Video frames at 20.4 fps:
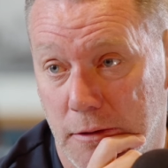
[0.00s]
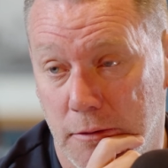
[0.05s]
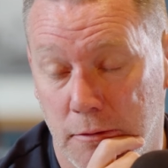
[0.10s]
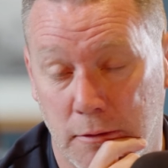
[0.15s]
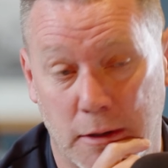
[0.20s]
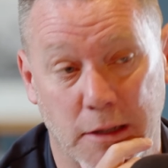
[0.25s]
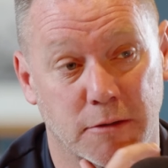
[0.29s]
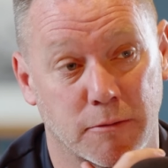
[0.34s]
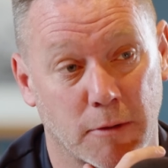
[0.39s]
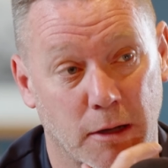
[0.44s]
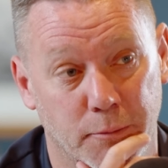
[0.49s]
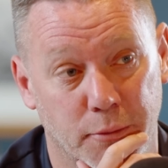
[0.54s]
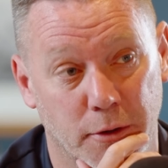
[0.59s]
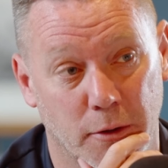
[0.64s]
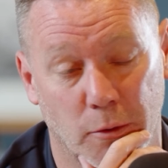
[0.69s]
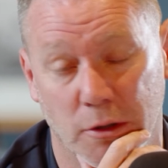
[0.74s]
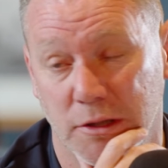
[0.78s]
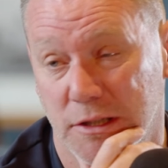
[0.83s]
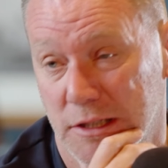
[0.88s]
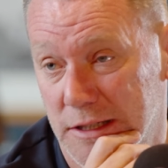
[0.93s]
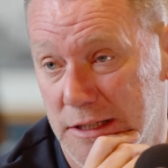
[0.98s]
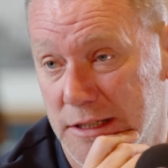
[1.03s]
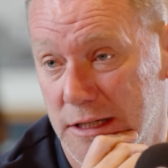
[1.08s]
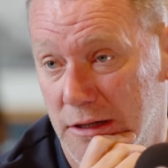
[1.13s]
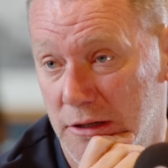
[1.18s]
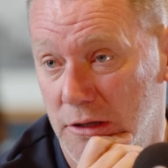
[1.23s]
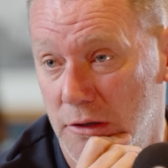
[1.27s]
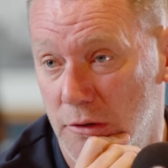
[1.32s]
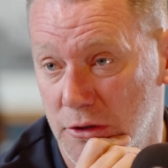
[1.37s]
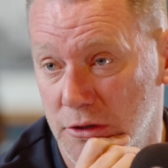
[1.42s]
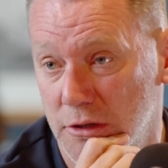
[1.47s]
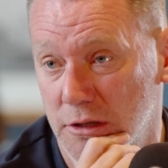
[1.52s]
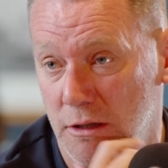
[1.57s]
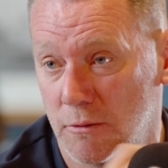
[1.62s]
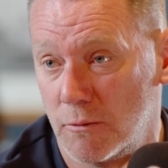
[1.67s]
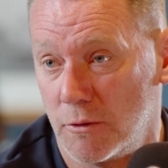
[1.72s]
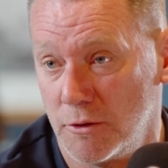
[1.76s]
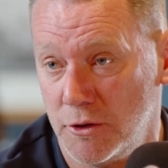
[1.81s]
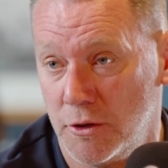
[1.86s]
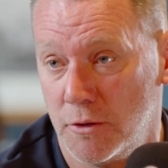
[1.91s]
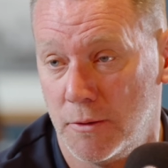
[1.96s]
right away, but I wanted to tell you because I didn't
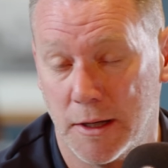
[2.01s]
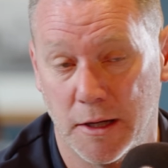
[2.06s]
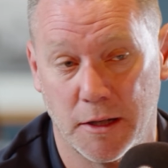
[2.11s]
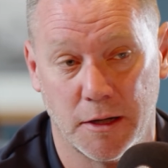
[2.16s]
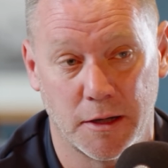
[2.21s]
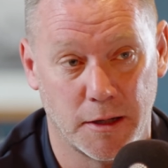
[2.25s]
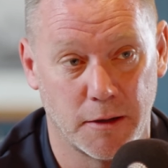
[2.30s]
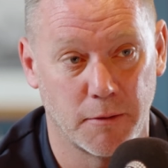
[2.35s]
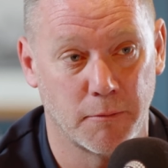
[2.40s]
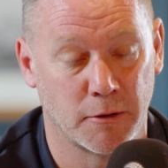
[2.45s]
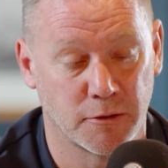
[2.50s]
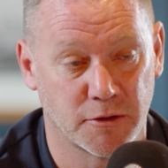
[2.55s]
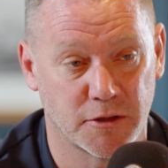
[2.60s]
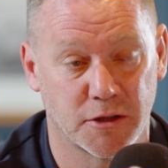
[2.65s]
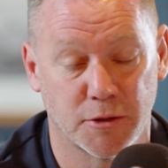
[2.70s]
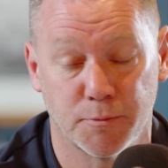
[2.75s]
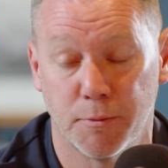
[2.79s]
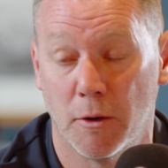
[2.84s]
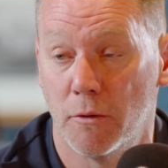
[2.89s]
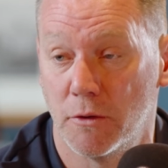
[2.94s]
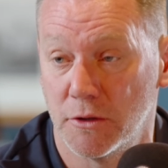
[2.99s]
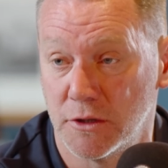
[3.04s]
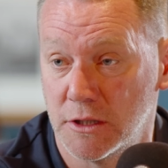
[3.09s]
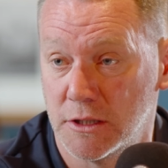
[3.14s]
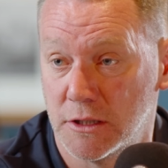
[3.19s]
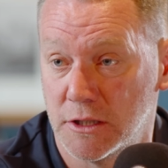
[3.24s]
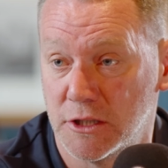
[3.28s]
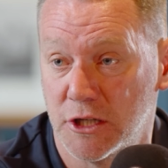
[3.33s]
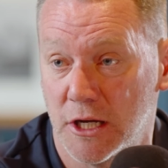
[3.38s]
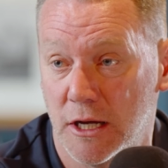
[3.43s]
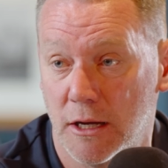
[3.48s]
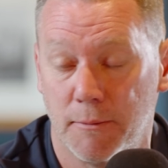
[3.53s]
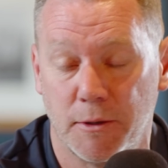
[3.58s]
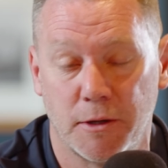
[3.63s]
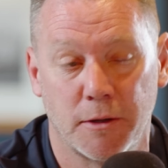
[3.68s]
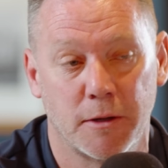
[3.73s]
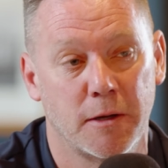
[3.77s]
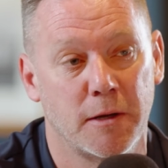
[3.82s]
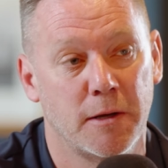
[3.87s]
want you hearing it once I'd spoken to the chairman.